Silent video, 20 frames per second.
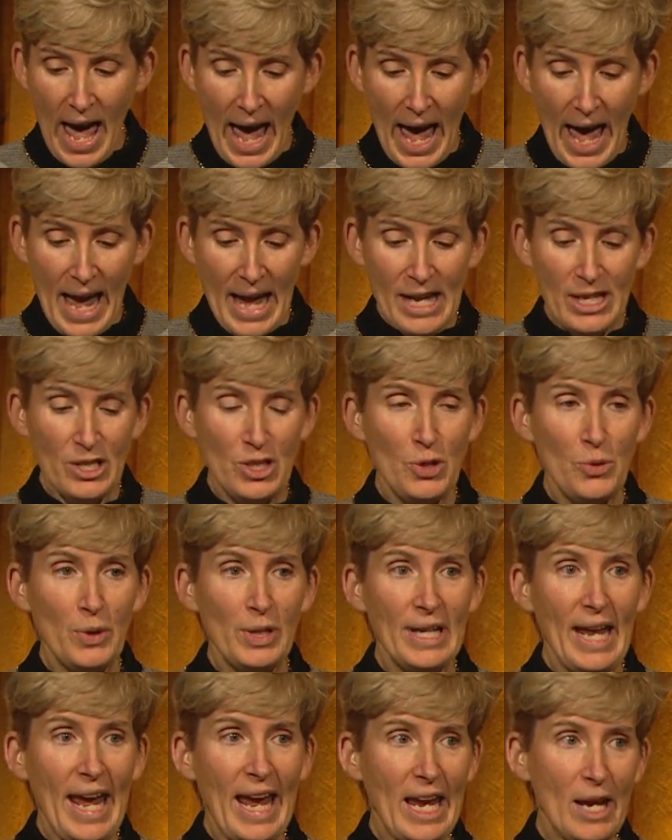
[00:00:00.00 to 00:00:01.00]
and to
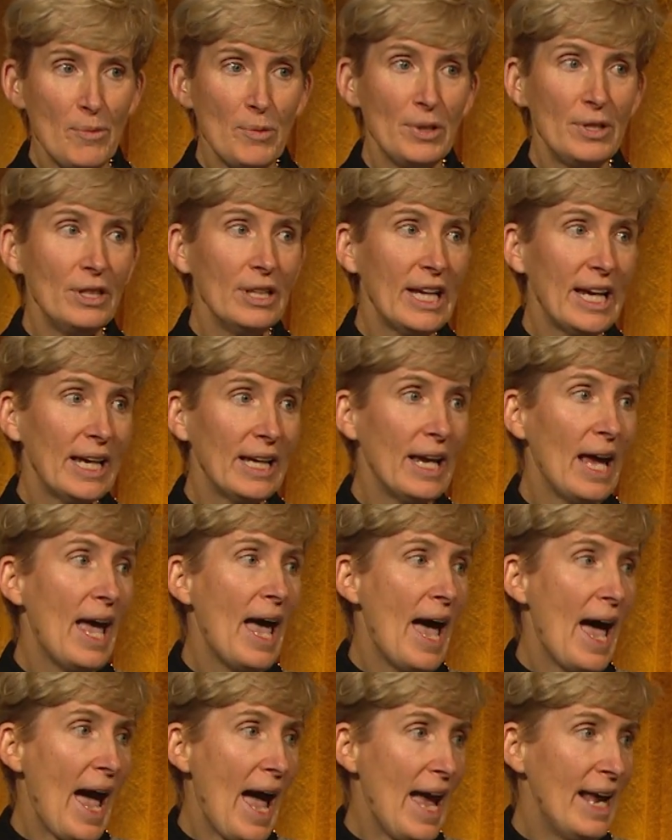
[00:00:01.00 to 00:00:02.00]
enabling
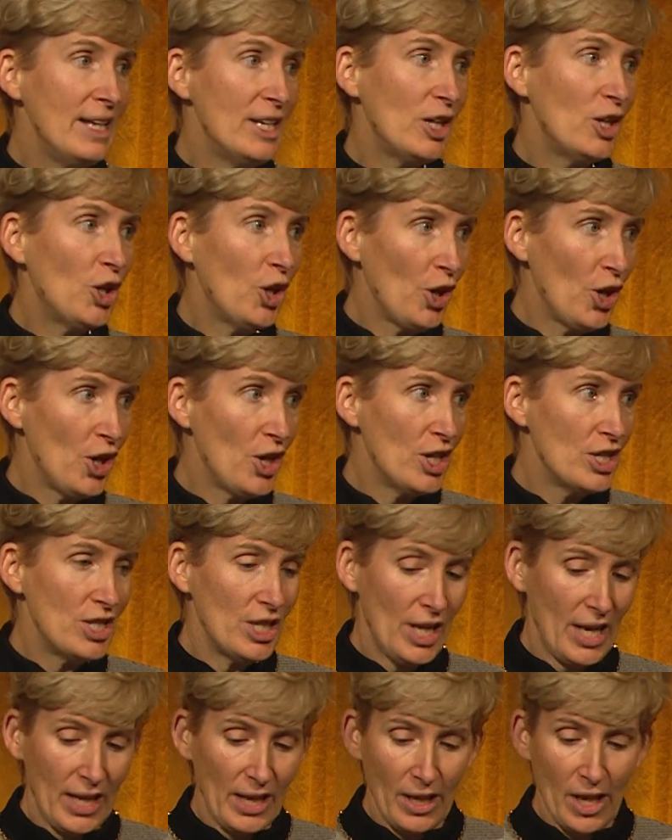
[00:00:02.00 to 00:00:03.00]
and
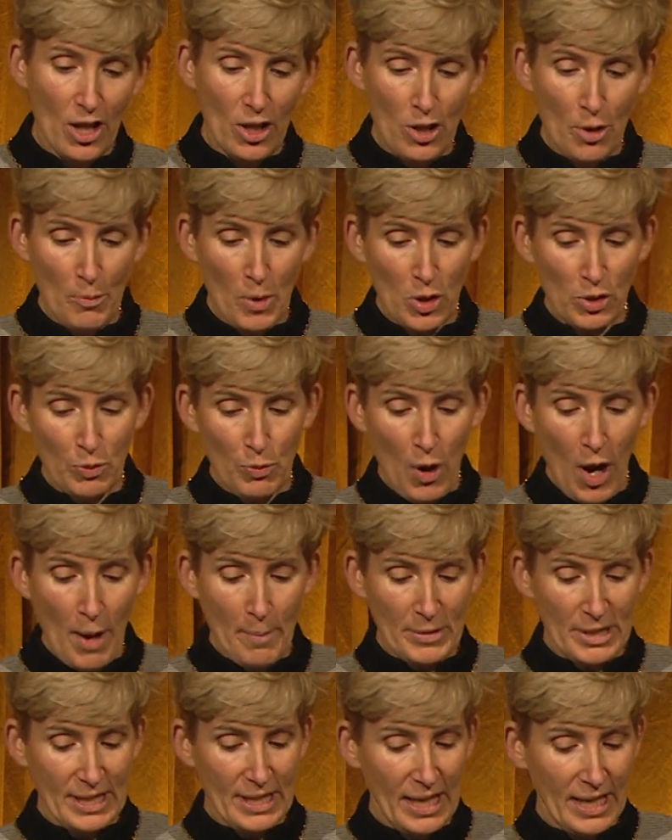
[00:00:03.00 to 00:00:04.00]
encouraging the most
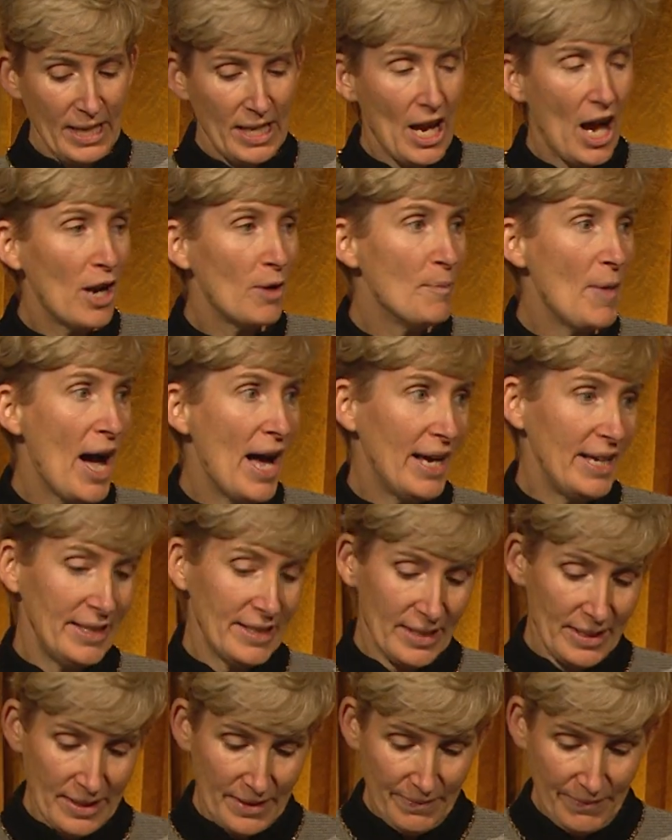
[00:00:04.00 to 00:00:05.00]
promising young
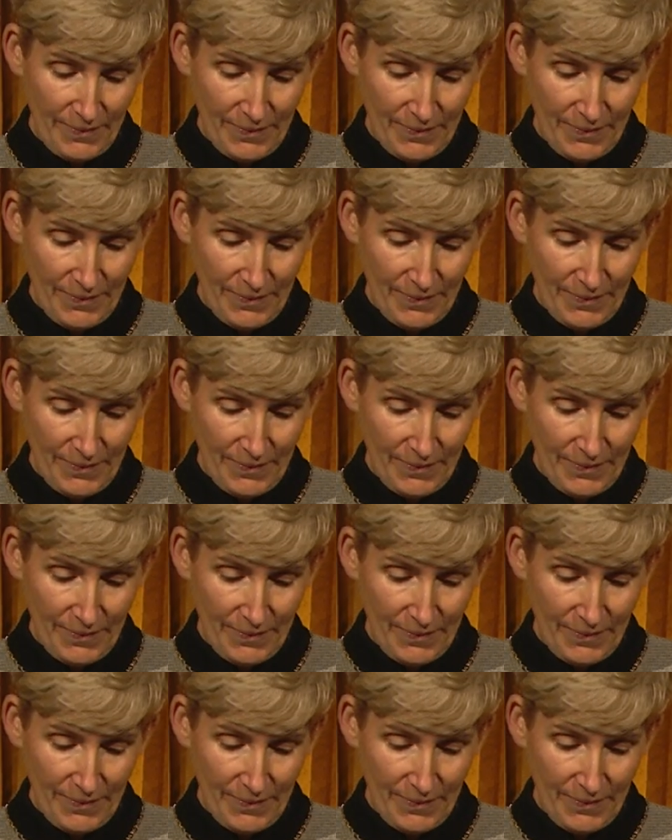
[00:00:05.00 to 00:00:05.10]
minds.